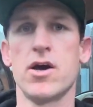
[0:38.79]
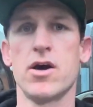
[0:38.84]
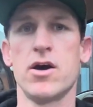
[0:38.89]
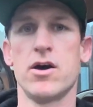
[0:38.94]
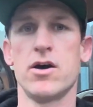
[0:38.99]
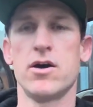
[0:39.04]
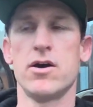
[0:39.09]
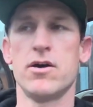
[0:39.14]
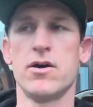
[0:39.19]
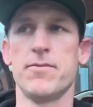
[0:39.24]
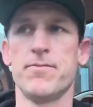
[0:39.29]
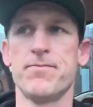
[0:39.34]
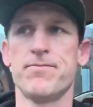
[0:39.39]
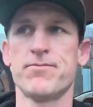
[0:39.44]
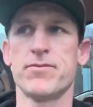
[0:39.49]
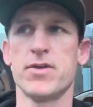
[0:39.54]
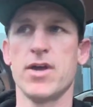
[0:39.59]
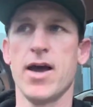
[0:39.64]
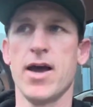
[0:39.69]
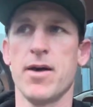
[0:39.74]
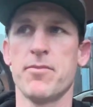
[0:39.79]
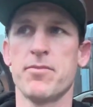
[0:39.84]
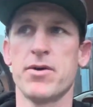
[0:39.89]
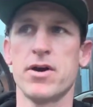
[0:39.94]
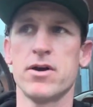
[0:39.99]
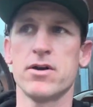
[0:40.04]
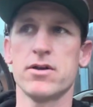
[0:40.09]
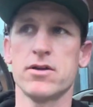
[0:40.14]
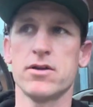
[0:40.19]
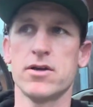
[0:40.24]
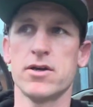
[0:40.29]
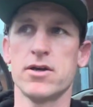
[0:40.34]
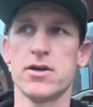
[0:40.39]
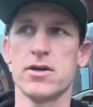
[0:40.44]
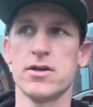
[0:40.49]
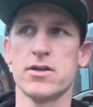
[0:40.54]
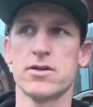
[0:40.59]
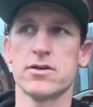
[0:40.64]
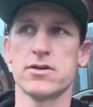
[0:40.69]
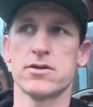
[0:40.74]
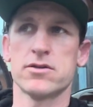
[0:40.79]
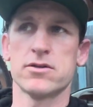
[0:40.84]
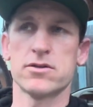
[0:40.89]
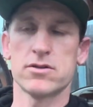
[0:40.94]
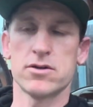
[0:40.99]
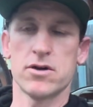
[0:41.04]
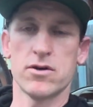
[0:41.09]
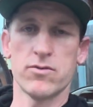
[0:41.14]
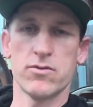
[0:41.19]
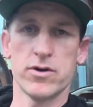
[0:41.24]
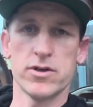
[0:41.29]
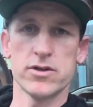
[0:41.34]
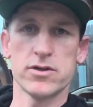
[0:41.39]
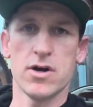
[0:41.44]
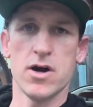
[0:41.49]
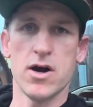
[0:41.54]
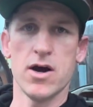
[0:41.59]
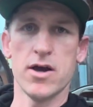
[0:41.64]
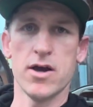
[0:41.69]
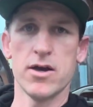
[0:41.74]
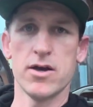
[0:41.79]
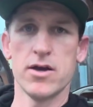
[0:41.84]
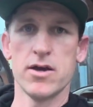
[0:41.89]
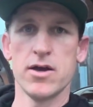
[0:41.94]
Um, yeah, apparently it doesn't start when it's hot.